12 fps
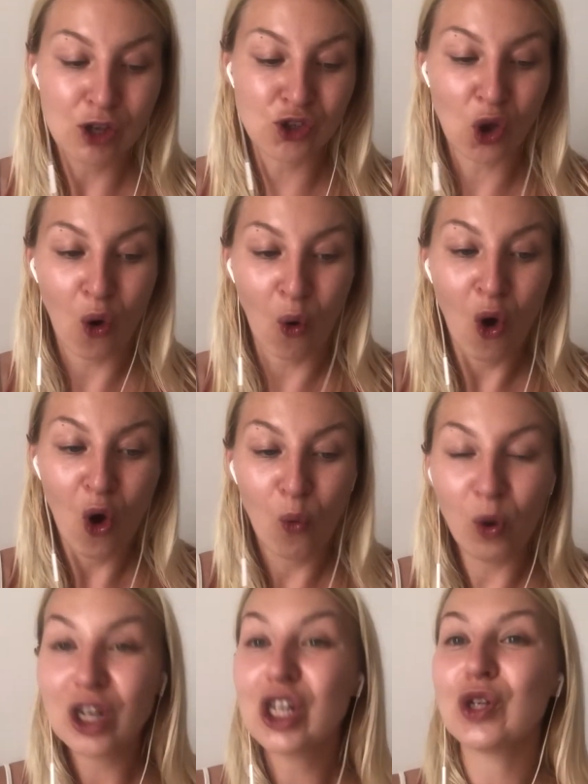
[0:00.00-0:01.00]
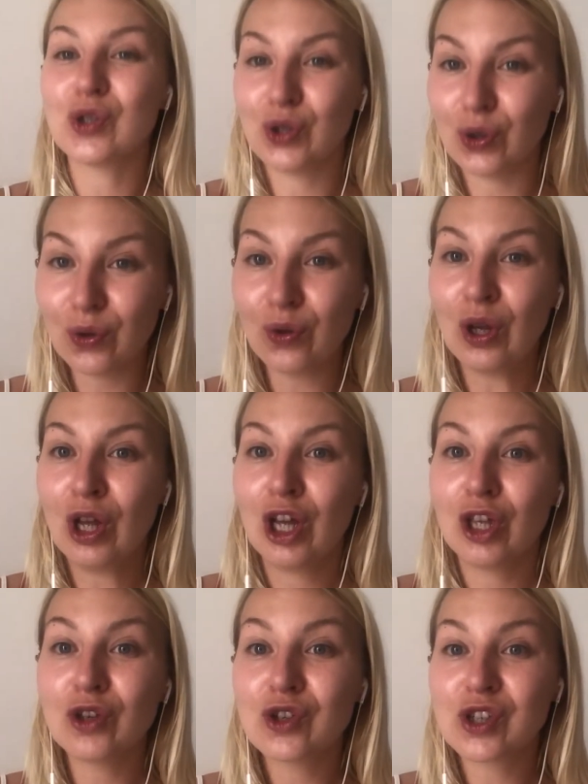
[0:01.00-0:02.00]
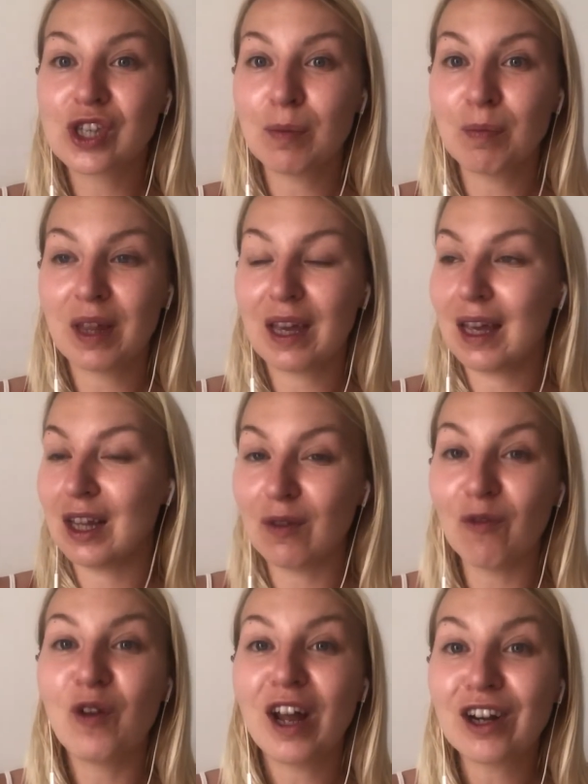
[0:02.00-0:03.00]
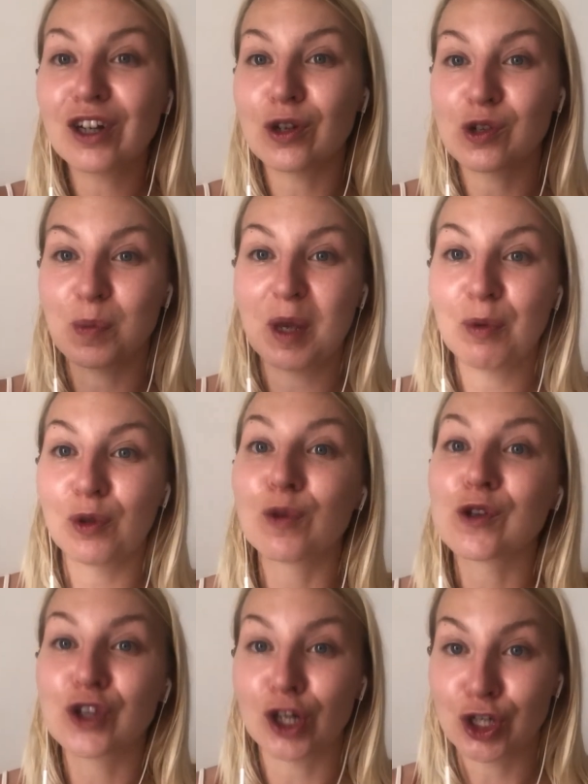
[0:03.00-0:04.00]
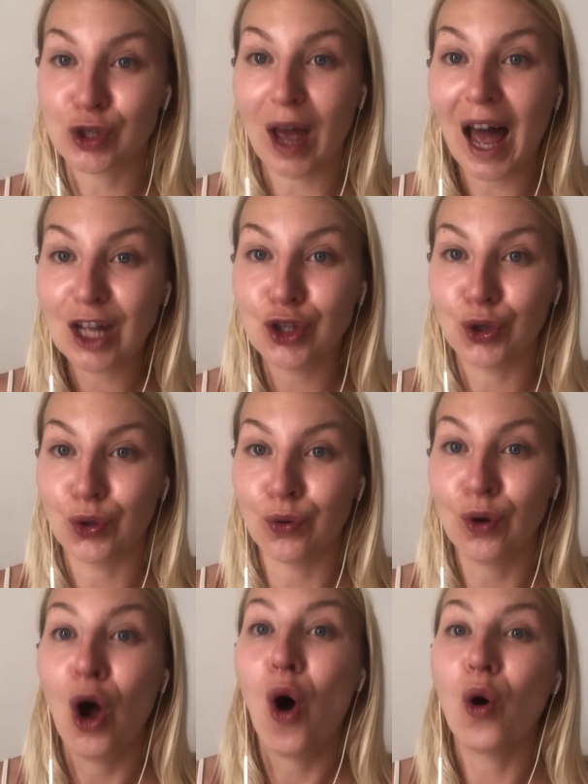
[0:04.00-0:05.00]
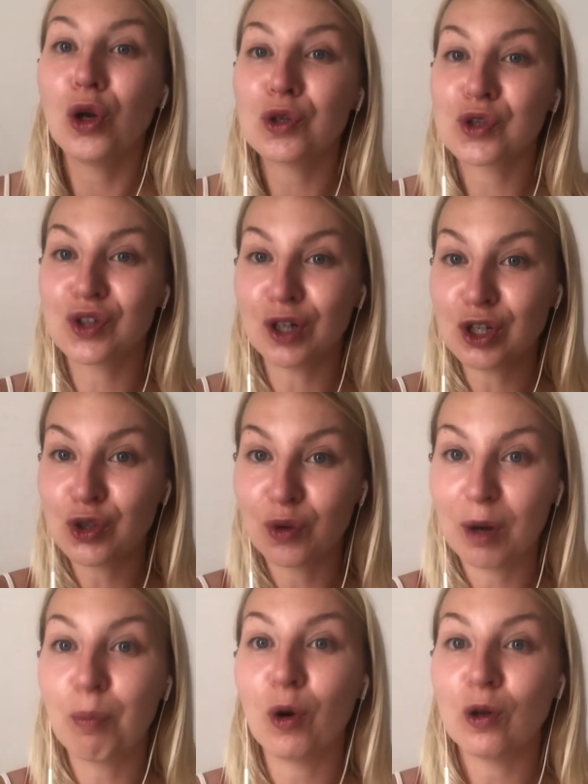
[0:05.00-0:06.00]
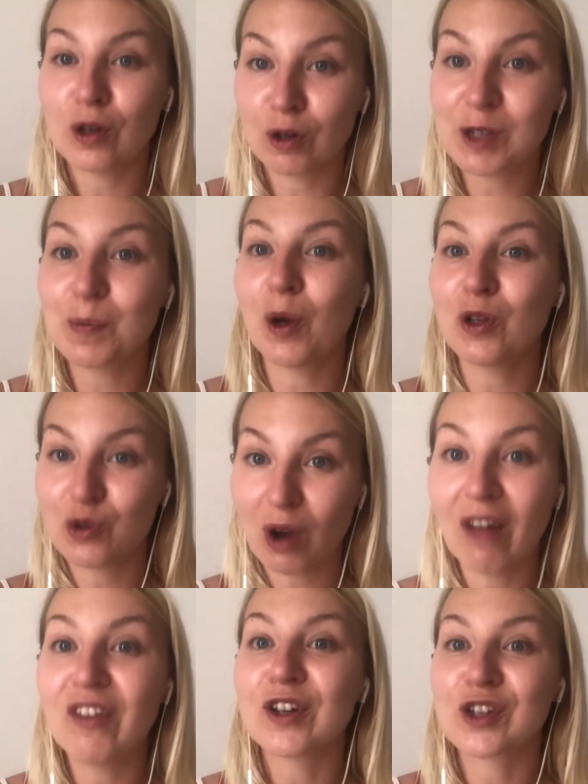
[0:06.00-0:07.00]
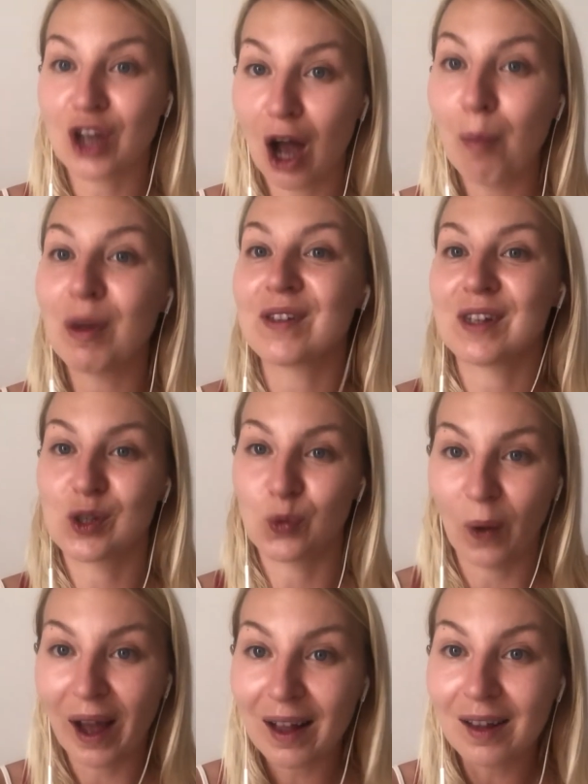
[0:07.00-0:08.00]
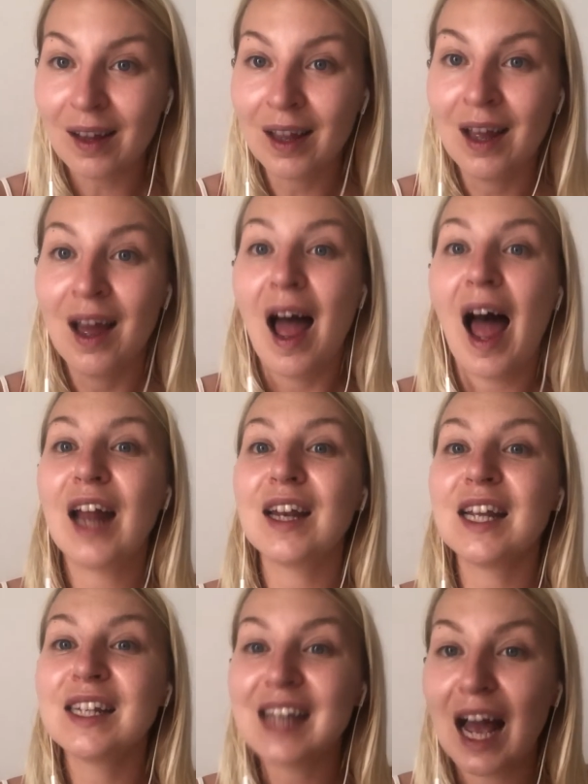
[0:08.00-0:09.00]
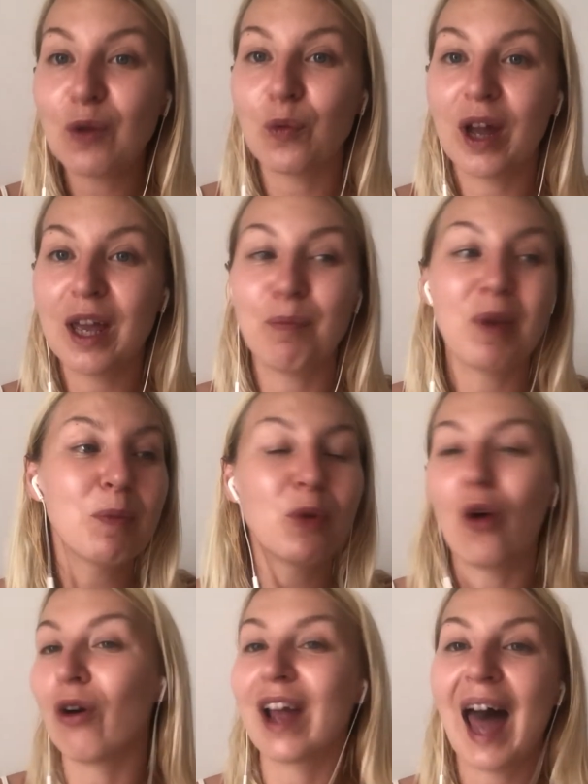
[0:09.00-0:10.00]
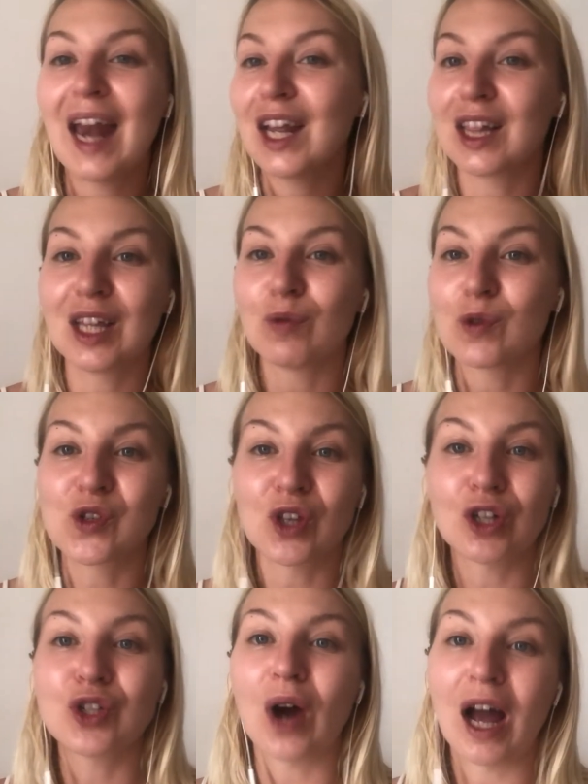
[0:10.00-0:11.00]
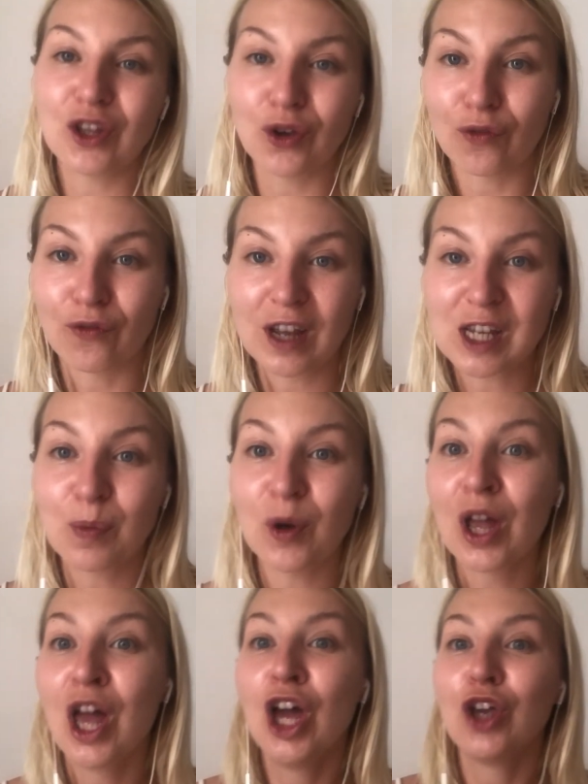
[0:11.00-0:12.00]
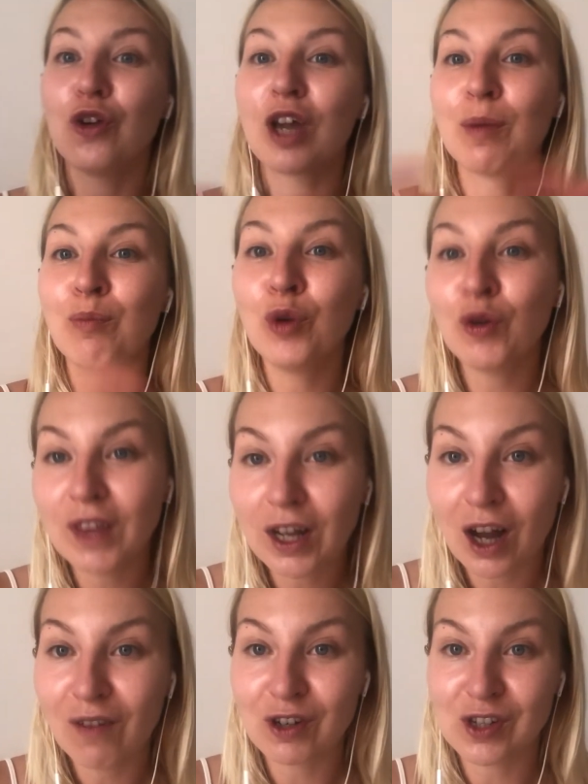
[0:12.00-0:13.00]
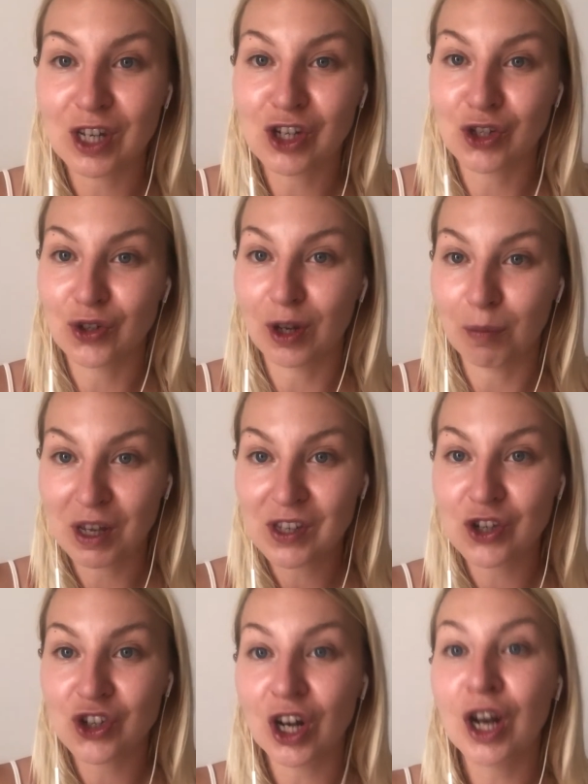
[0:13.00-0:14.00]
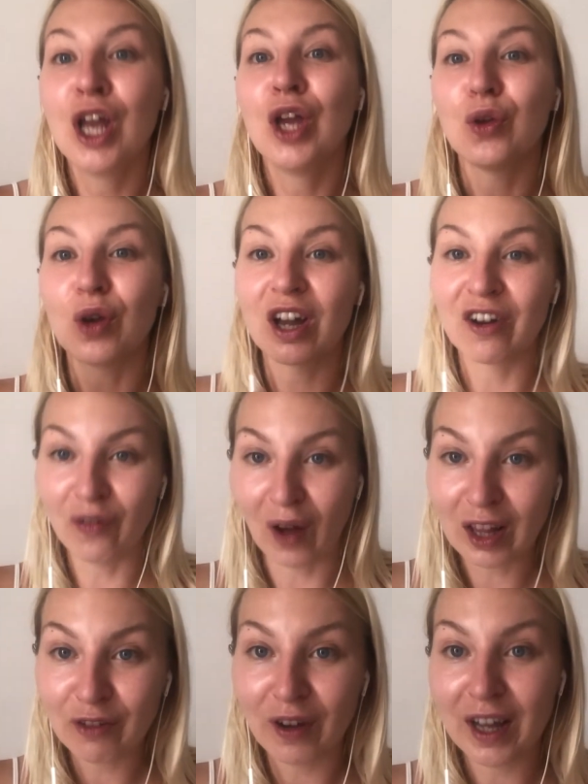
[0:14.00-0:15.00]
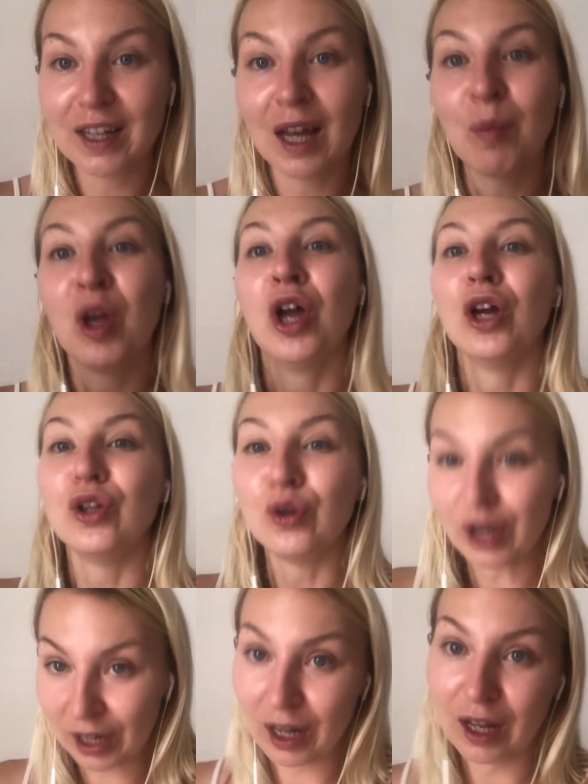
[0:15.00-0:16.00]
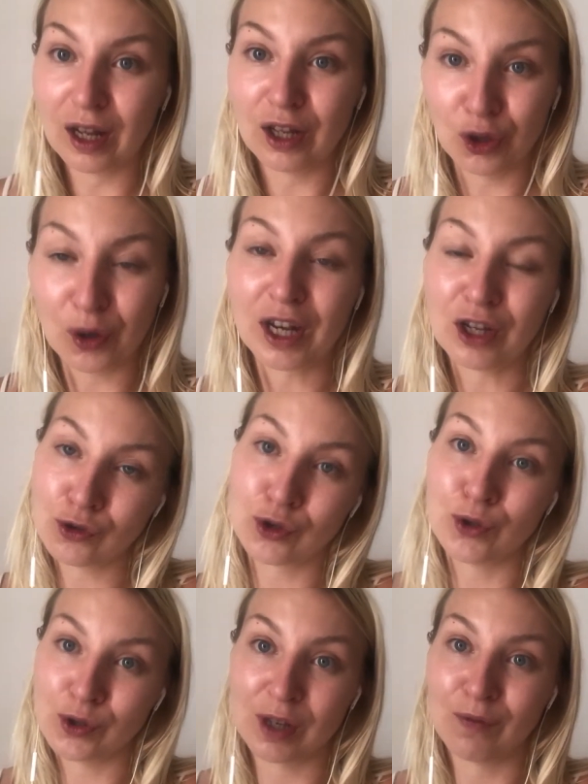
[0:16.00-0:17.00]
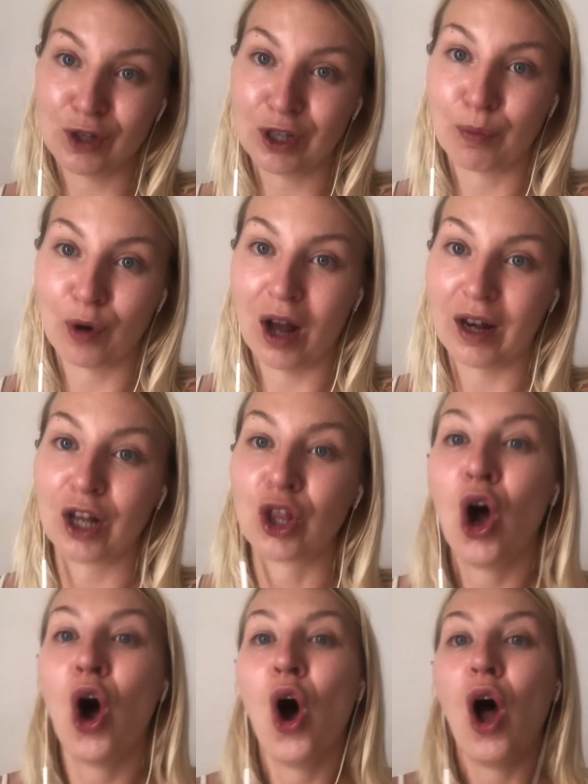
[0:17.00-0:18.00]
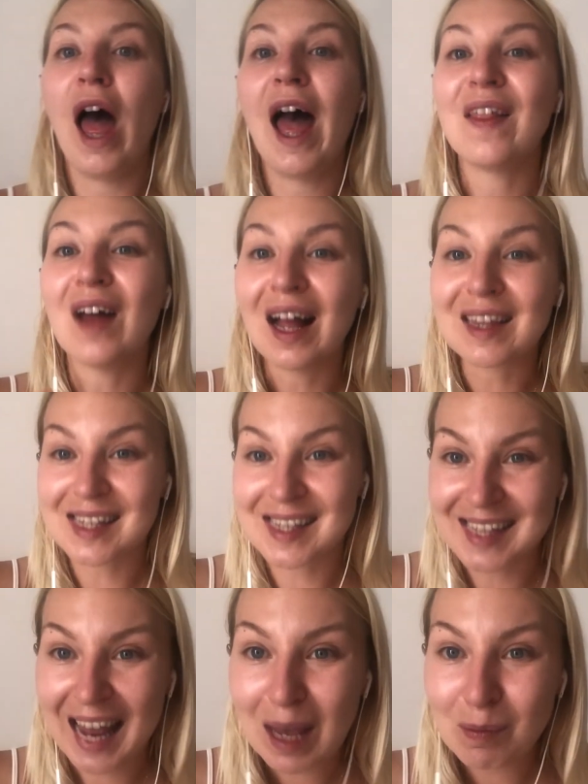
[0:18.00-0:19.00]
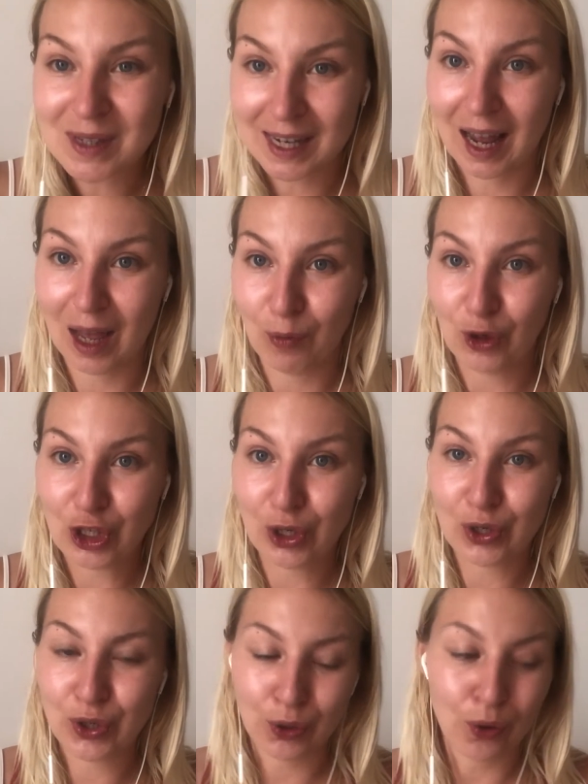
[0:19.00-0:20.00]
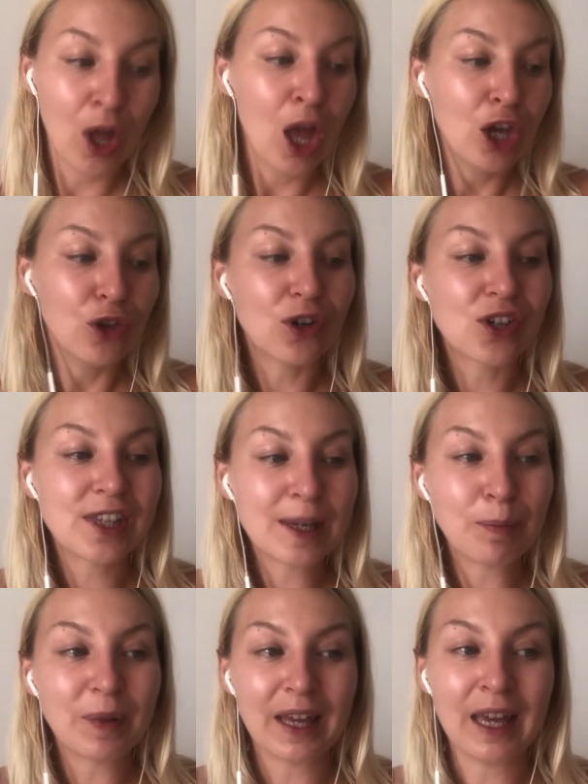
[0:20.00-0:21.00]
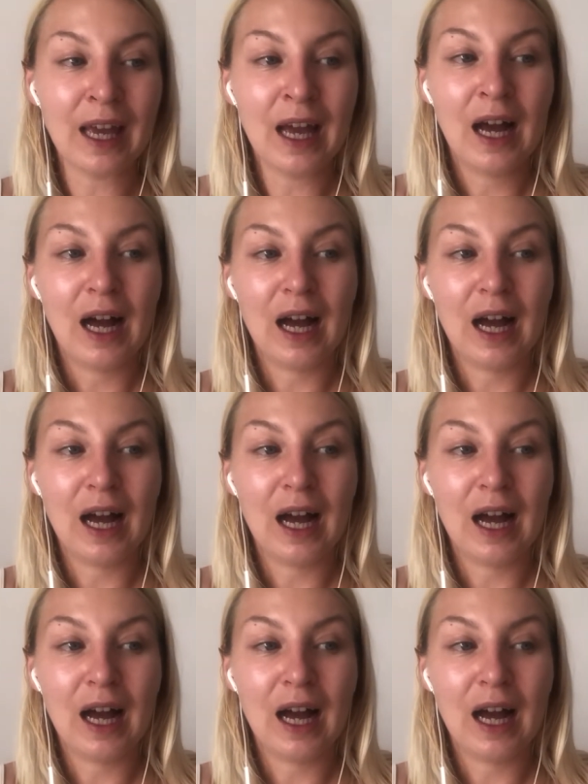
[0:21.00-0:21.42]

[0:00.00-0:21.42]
So what do? You just simply, whether those people will start to add you or you start to respond to others' comments as well. And in that way, people organically will start to add you on Facebook. You can move that conversation to the messenger. You can qualify them. You can introduce them with the product. And at the same time, what you do, you're simply,